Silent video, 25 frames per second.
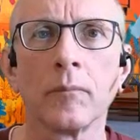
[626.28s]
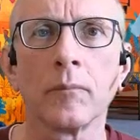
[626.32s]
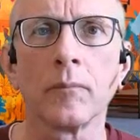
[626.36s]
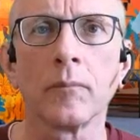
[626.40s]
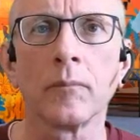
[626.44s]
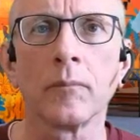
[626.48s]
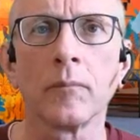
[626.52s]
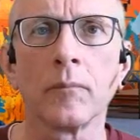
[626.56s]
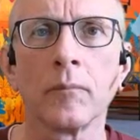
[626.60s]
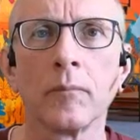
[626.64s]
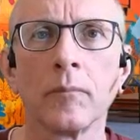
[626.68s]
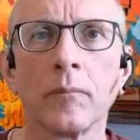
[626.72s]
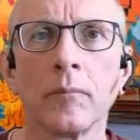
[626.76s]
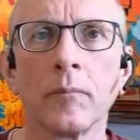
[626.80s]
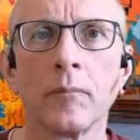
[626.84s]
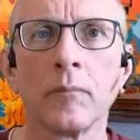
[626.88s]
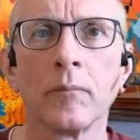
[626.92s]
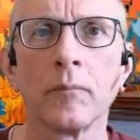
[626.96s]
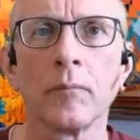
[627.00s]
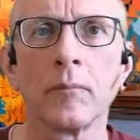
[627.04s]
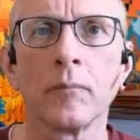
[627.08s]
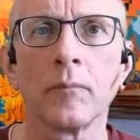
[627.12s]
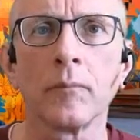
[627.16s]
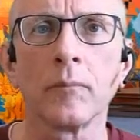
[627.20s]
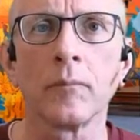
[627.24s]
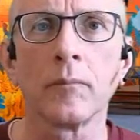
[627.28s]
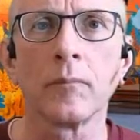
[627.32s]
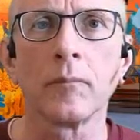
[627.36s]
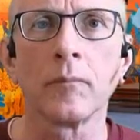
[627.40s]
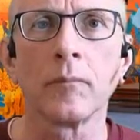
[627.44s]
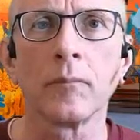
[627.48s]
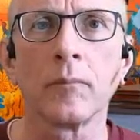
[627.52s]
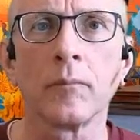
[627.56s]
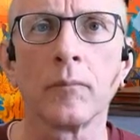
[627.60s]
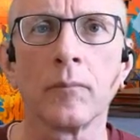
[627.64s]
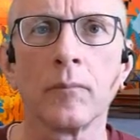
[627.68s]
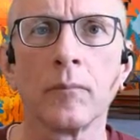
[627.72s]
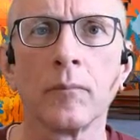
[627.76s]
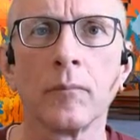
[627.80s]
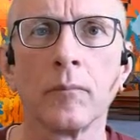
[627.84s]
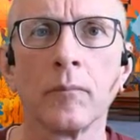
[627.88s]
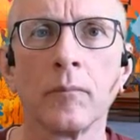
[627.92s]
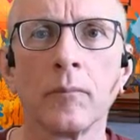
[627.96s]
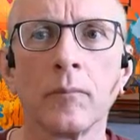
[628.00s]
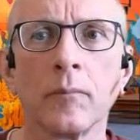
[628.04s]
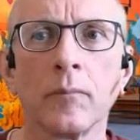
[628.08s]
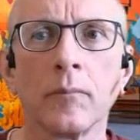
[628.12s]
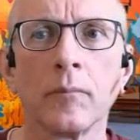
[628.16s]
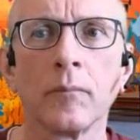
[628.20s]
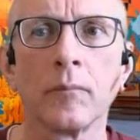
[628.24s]

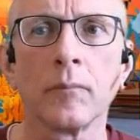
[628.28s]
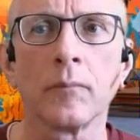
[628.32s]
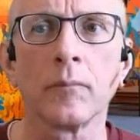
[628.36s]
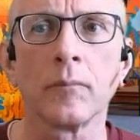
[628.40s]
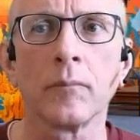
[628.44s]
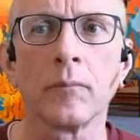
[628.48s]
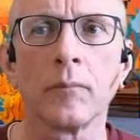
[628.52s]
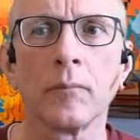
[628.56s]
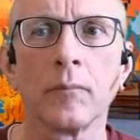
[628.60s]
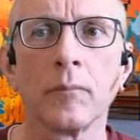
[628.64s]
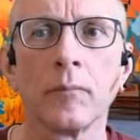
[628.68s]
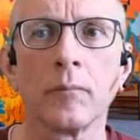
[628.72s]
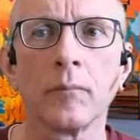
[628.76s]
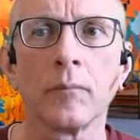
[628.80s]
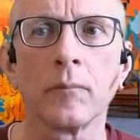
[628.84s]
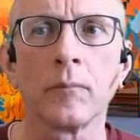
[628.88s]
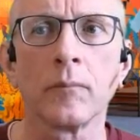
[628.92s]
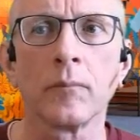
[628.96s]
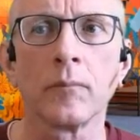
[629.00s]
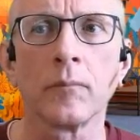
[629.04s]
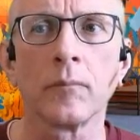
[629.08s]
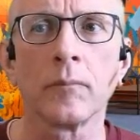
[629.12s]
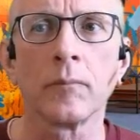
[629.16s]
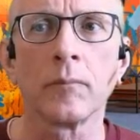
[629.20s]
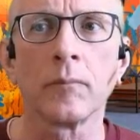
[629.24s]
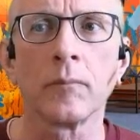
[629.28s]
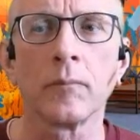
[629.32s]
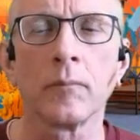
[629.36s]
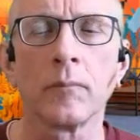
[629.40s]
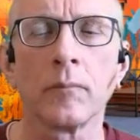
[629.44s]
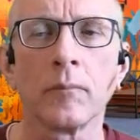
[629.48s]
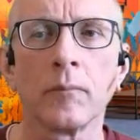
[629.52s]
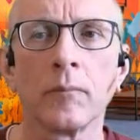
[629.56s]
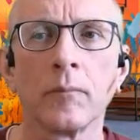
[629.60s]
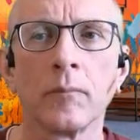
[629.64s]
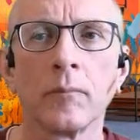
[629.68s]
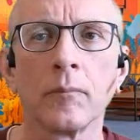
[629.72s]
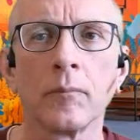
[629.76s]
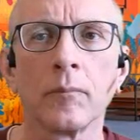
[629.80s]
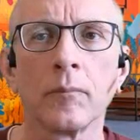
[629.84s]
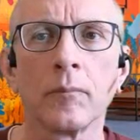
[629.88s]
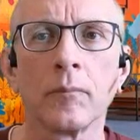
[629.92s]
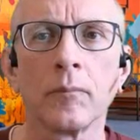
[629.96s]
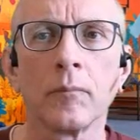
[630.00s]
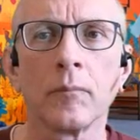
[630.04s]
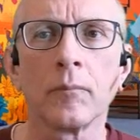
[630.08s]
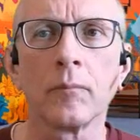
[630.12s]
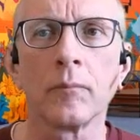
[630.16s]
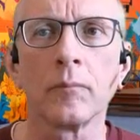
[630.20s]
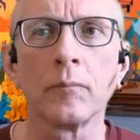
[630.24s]

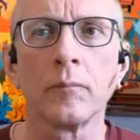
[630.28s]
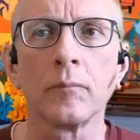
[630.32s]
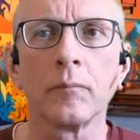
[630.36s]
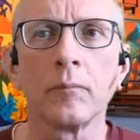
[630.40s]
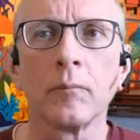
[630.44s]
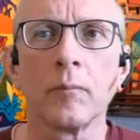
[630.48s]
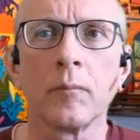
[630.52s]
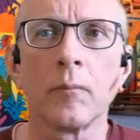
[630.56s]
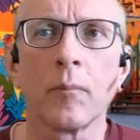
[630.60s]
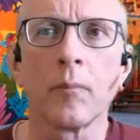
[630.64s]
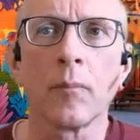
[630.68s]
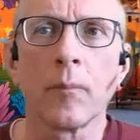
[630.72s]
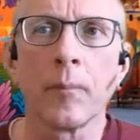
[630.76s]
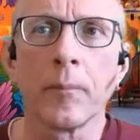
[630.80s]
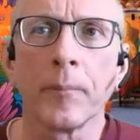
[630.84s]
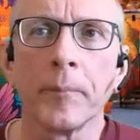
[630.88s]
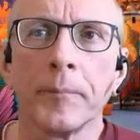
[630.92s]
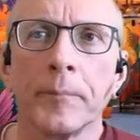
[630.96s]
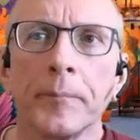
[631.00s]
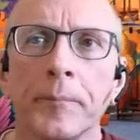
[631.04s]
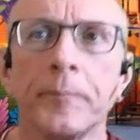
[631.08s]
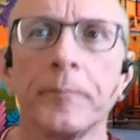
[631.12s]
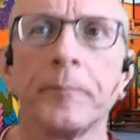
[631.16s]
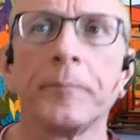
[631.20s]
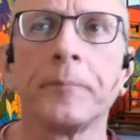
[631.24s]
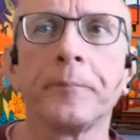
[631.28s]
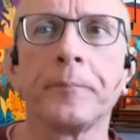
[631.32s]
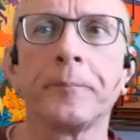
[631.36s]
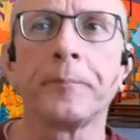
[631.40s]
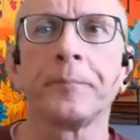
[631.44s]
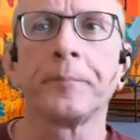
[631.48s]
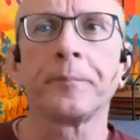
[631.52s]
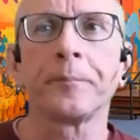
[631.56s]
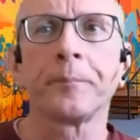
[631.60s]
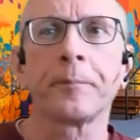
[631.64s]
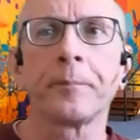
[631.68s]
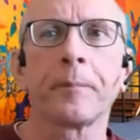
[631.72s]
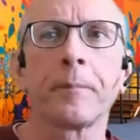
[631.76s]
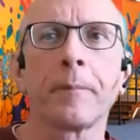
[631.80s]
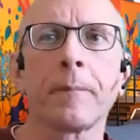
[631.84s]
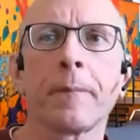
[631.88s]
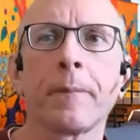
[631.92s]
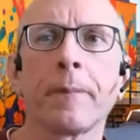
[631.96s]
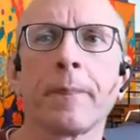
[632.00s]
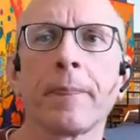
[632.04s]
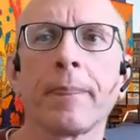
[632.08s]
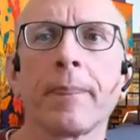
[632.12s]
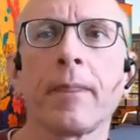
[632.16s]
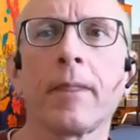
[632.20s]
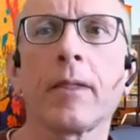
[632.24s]

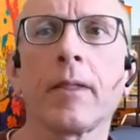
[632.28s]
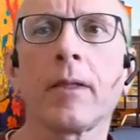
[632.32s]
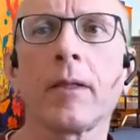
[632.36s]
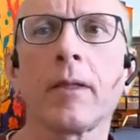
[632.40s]
This person isn't speaking.